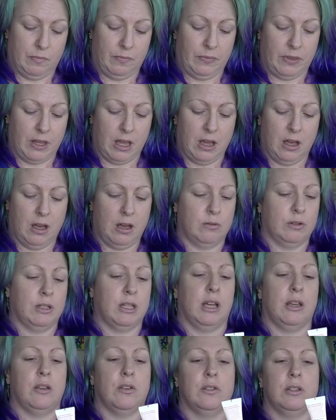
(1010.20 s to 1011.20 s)
yeah, I'll
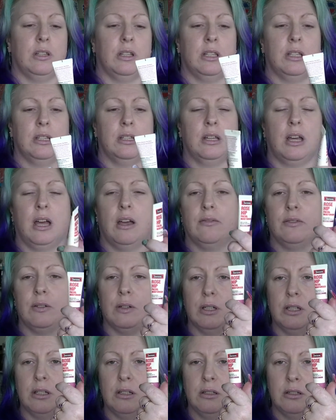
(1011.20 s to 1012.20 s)
start using this
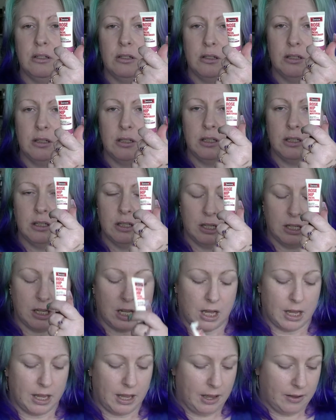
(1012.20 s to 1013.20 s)
after
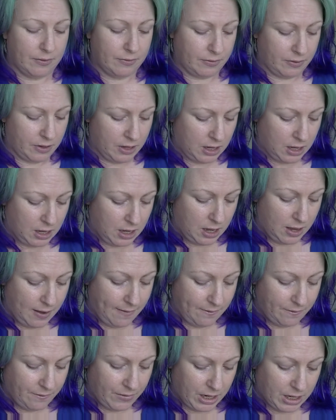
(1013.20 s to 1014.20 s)
I have
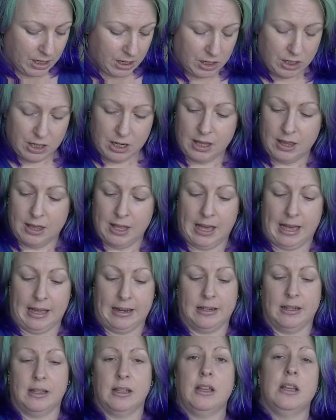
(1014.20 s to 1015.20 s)
finished
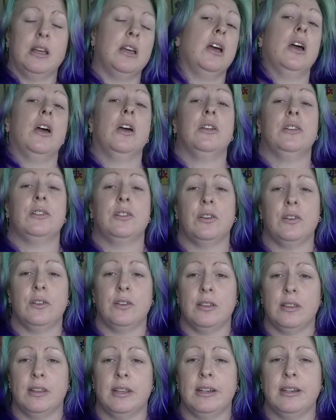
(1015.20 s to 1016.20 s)
that. So
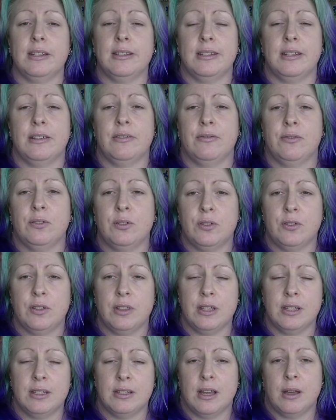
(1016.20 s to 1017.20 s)
that is it for
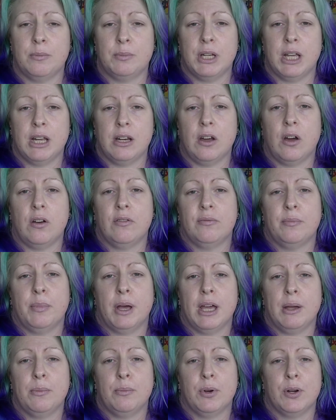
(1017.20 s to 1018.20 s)
this update of
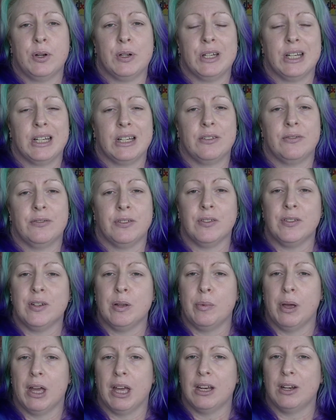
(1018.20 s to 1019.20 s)
my Project 50
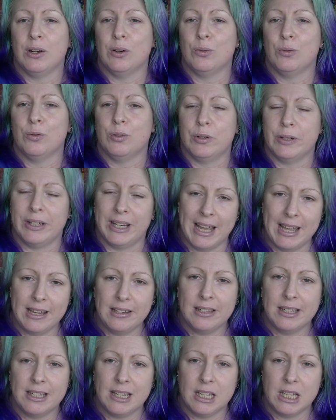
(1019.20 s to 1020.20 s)
Pan
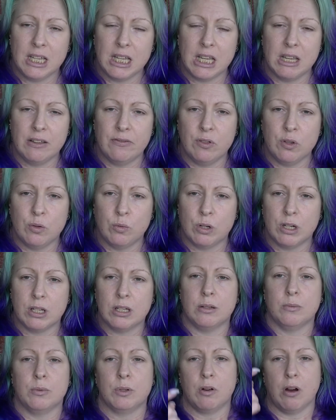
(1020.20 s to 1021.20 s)
Roulette. If you want to
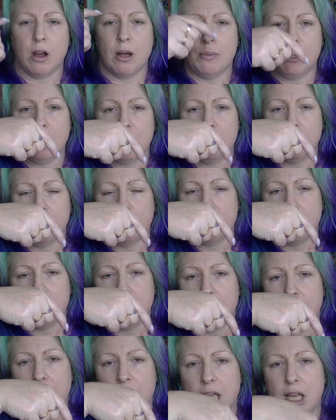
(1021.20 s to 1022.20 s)
subscribe, click the button
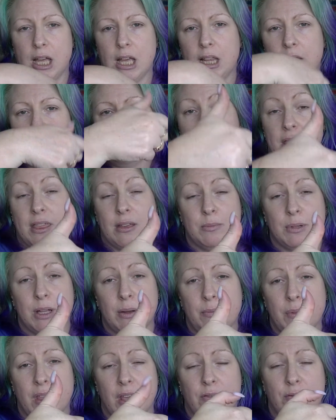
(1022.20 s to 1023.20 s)
down there, leave me a thumbs up.
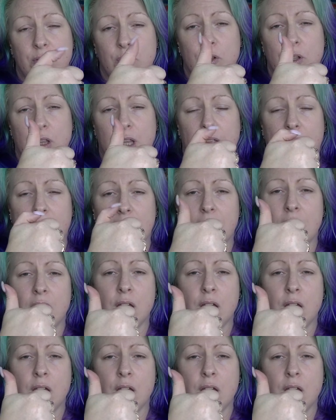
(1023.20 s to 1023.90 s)
If you like